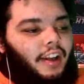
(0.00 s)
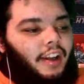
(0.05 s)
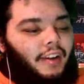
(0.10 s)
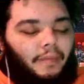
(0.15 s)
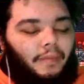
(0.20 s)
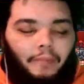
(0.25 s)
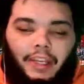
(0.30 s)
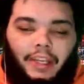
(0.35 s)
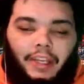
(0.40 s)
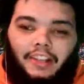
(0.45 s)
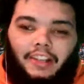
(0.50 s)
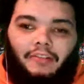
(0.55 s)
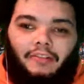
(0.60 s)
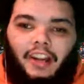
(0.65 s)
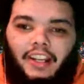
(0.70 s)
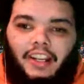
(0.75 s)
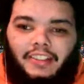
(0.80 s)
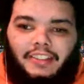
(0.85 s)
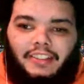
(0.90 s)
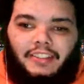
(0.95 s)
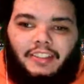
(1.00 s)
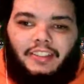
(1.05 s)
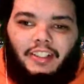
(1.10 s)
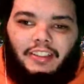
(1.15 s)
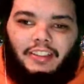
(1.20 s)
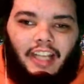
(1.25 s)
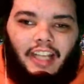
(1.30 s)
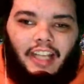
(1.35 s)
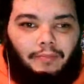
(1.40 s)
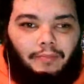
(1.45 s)
Being ranked
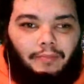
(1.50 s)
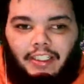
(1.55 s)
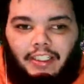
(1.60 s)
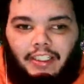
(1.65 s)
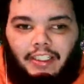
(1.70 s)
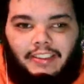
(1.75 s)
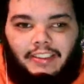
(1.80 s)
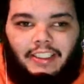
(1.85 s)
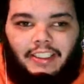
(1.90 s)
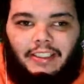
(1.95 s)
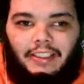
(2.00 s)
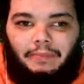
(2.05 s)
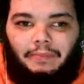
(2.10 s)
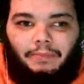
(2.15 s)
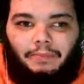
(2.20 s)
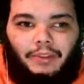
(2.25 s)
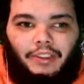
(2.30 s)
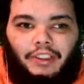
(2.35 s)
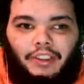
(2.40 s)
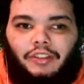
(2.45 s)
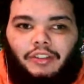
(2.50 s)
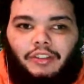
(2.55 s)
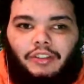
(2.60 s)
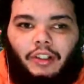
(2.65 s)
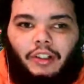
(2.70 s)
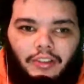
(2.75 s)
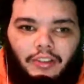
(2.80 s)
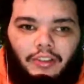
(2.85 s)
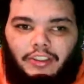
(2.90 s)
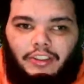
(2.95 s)
a top 10 team to
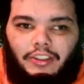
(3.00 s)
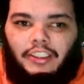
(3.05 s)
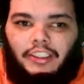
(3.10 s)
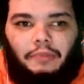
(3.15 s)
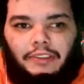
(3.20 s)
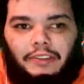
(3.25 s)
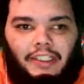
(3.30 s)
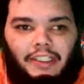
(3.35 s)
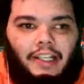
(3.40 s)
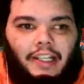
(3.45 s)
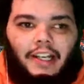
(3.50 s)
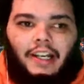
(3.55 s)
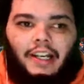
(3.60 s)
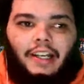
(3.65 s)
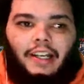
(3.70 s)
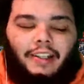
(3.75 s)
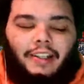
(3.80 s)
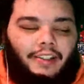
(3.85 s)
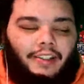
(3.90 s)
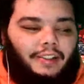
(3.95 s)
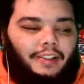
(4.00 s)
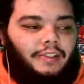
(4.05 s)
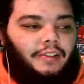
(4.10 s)
start the season was a high.